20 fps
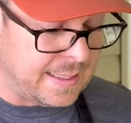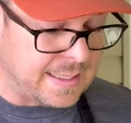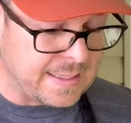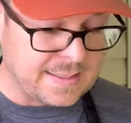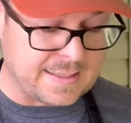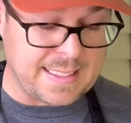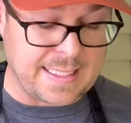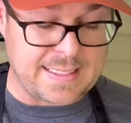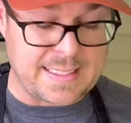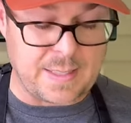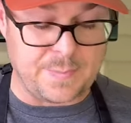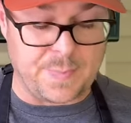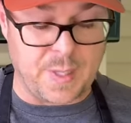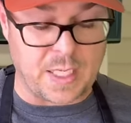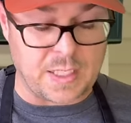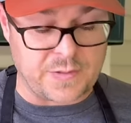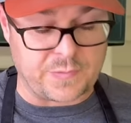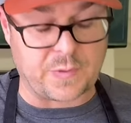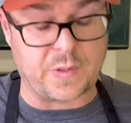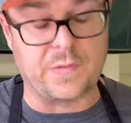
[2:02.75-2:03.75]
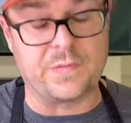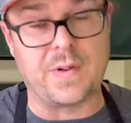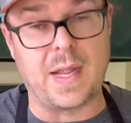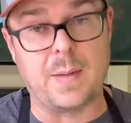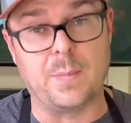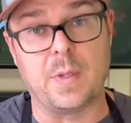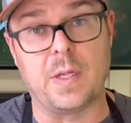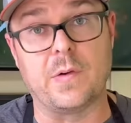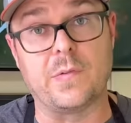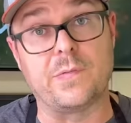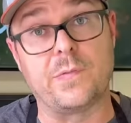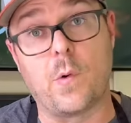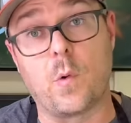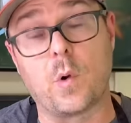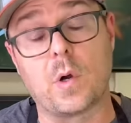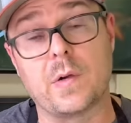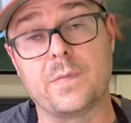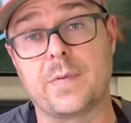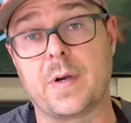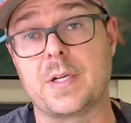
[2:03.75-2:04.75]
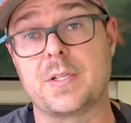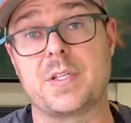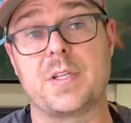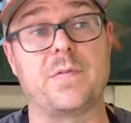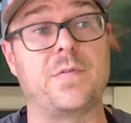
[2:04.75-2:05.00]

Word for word: 60 bucks for a family of four versus